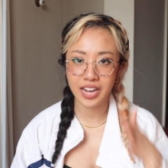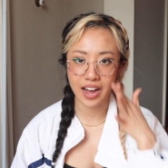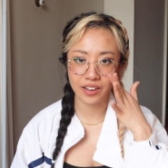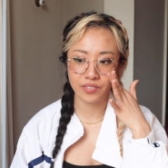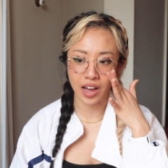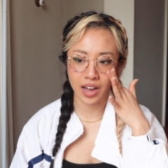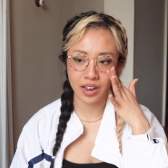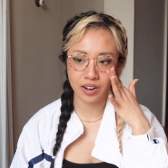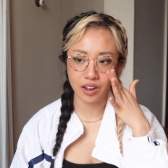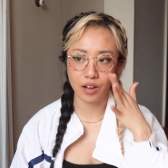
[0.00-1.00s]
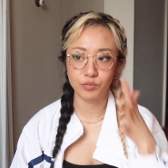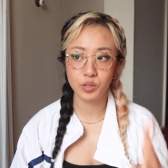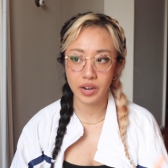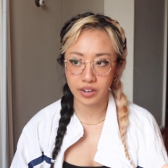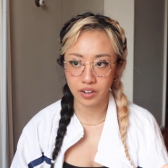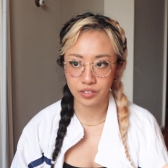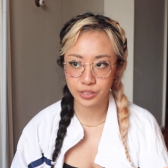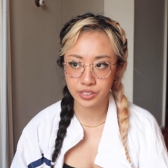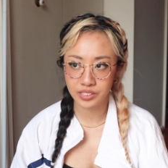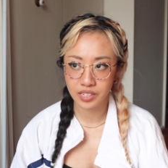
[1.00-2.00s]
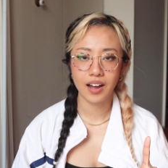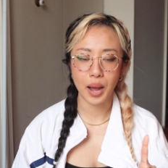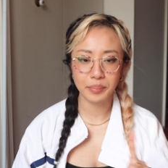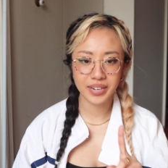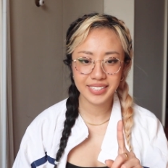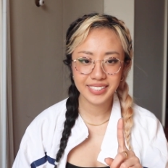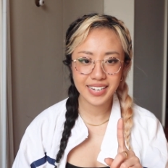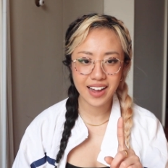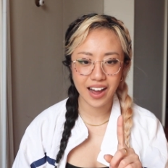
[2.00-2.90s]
I've had a few hair colors. I'm gonna say